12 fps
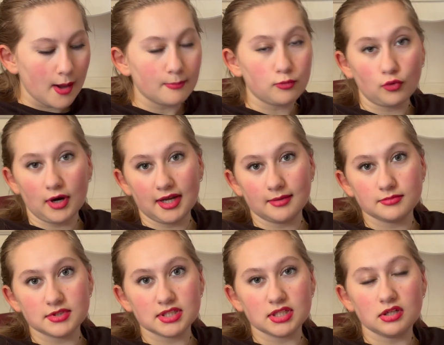
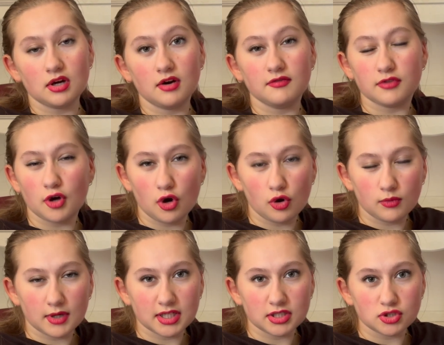Brampton of the
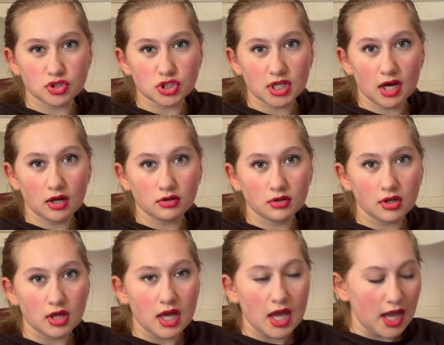OHL,
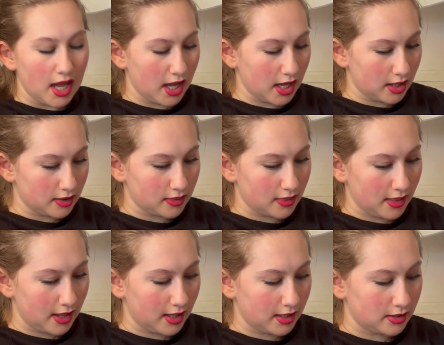and
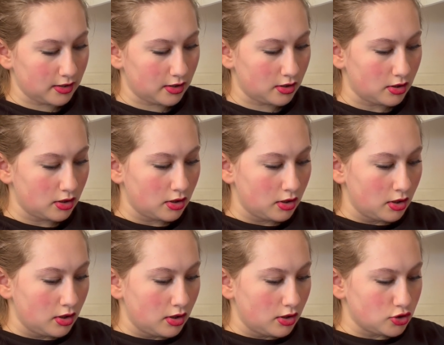then
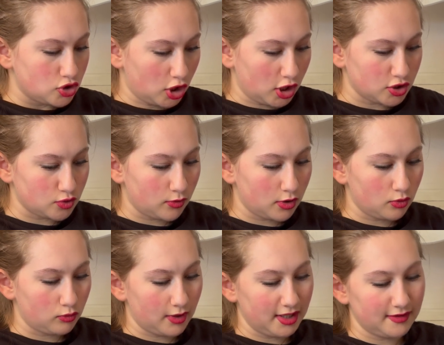Joshua
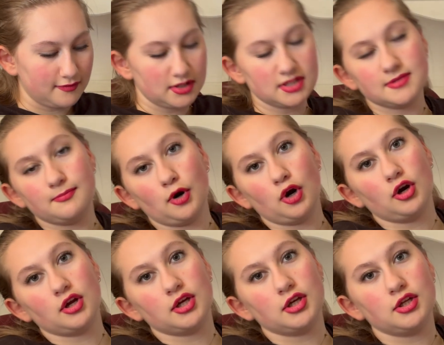
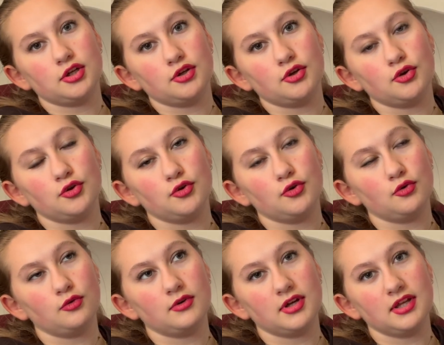Ravensbergen,
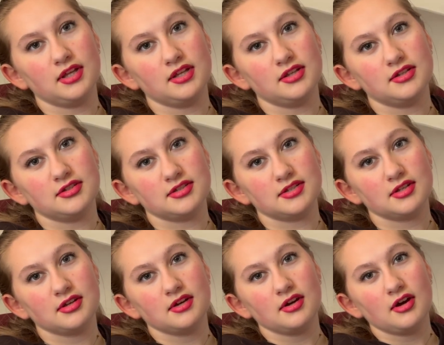who is
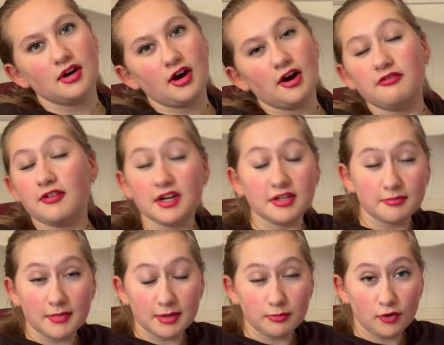a friend of
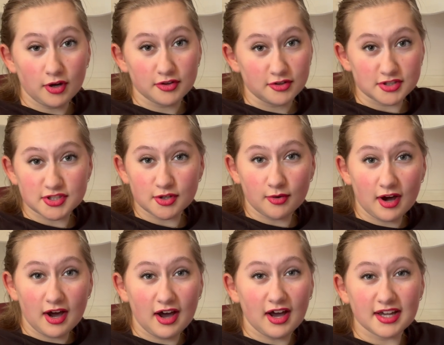my brother's, so
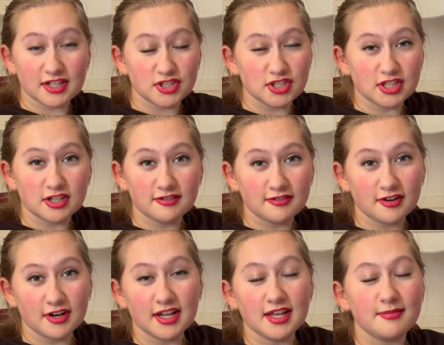I cheer
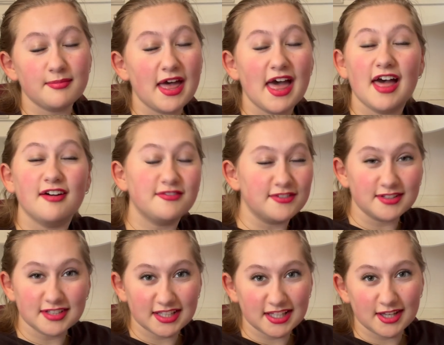for him
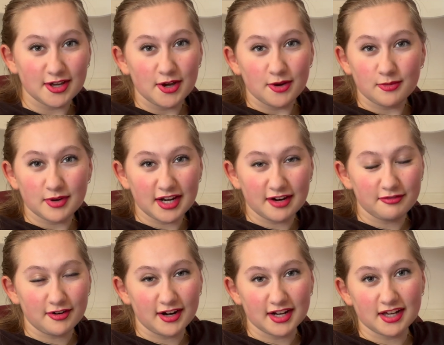heavily
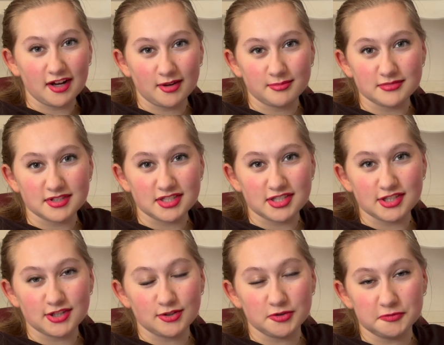whenever it comes
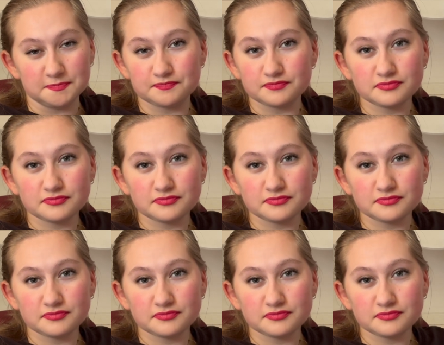to